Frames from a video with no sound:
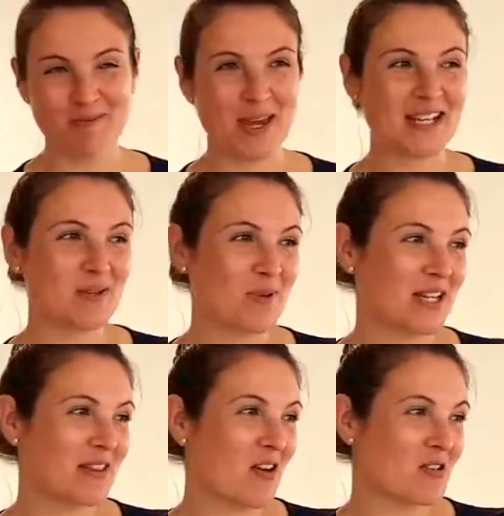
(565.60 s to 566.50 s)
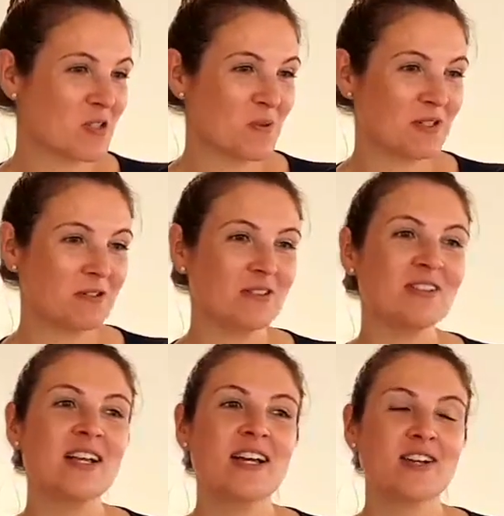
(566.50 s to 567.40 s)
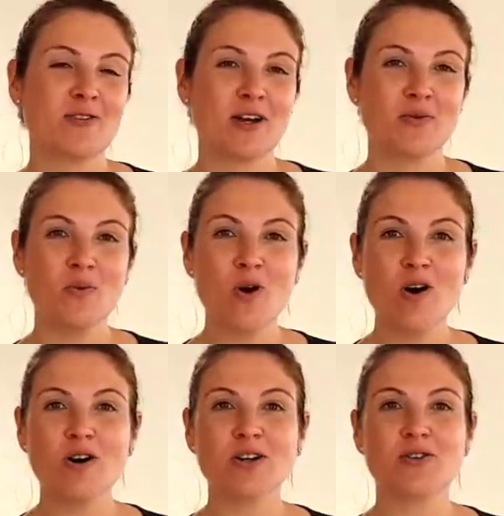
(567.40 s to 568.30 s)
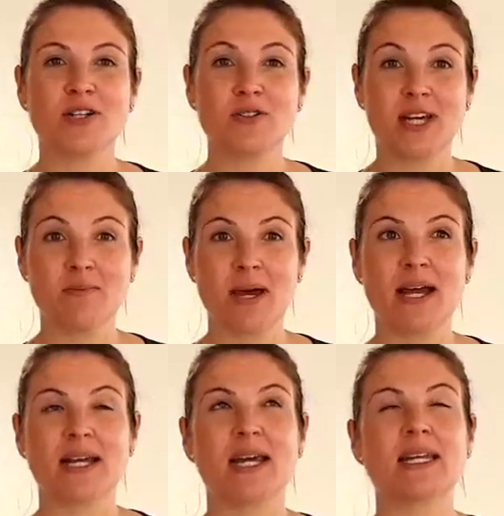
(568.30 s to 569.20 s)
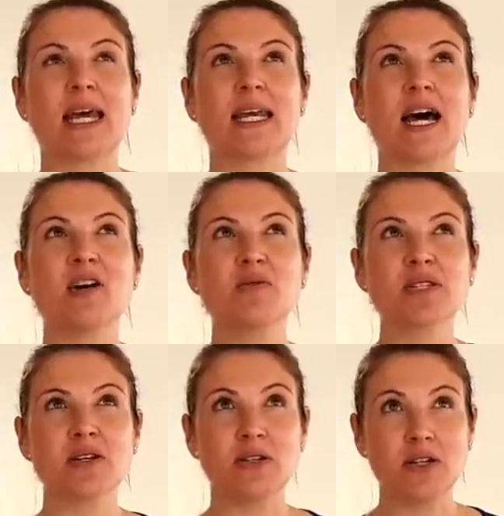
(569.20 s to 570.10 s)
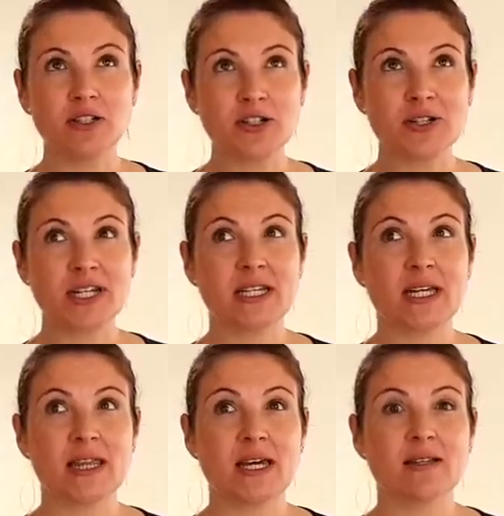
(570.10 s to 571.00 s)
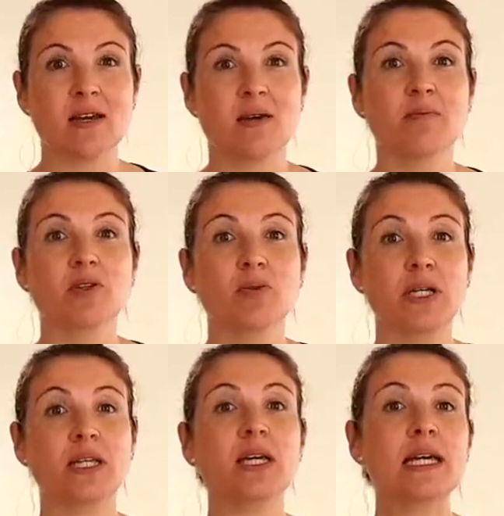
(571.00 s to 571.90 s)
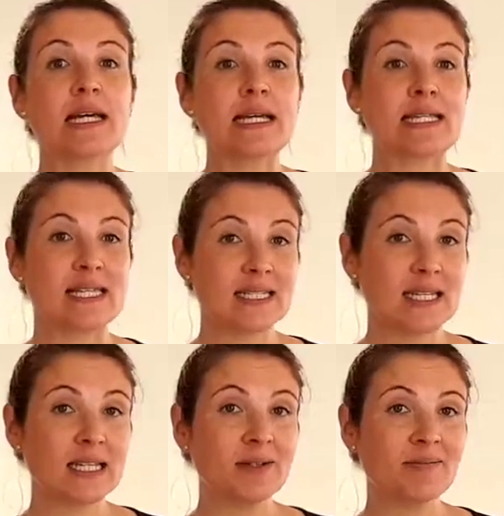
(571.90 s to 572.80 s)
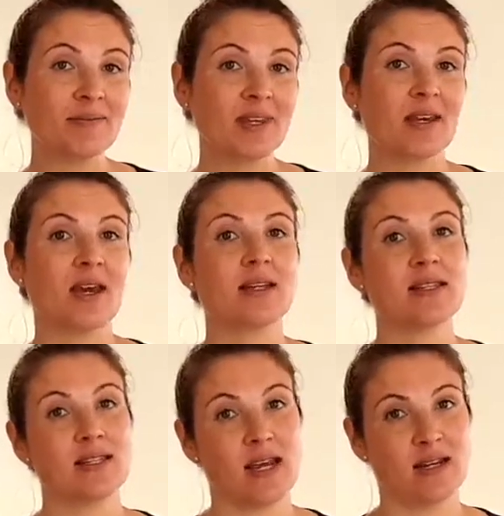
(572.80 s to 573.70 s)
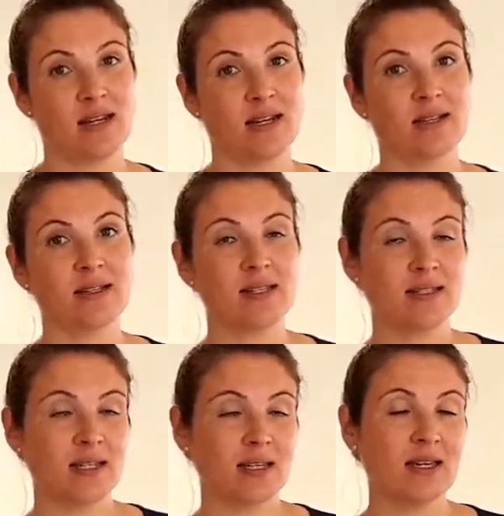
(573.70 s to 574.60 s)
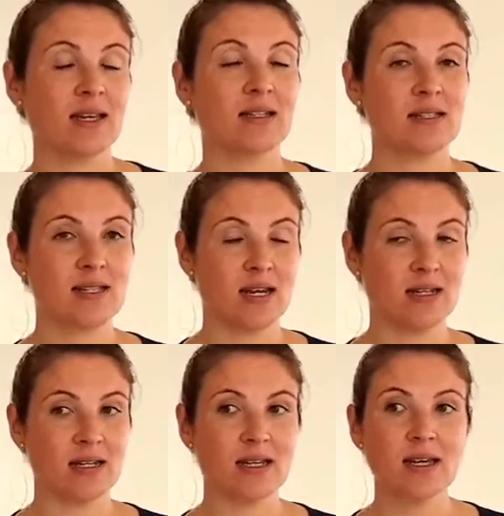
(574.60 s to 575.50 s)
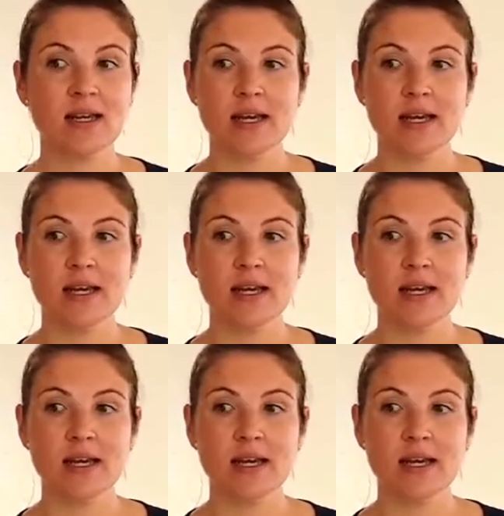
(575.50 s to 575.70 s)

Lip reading: pace a bit in the hospital, try to walk, try to get back. And I was alternating at that time between sitting and standing, sitting and standing.